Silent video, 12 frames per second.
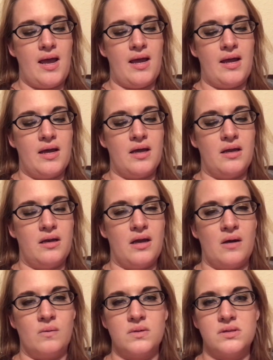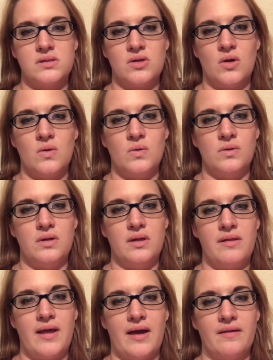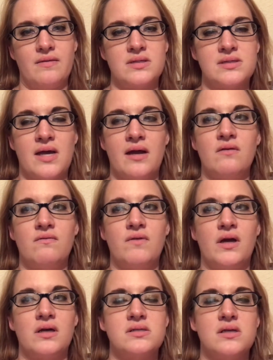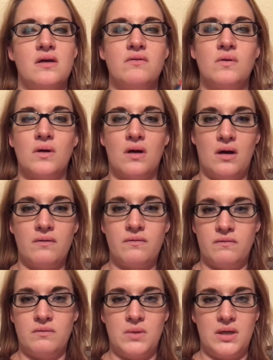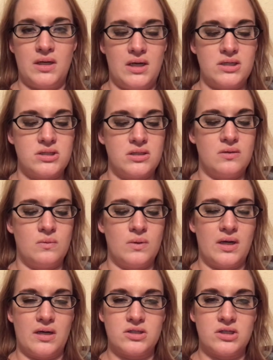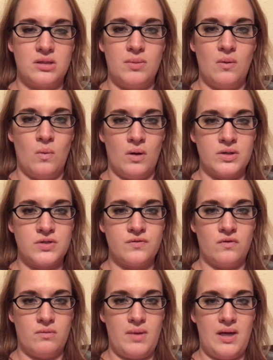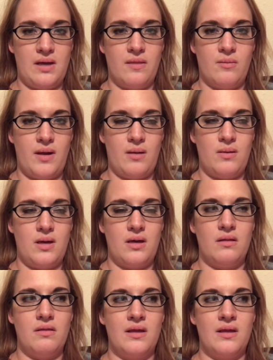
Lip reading: and I was told that the side effects of going off of the medication would actually be worse for me and the baby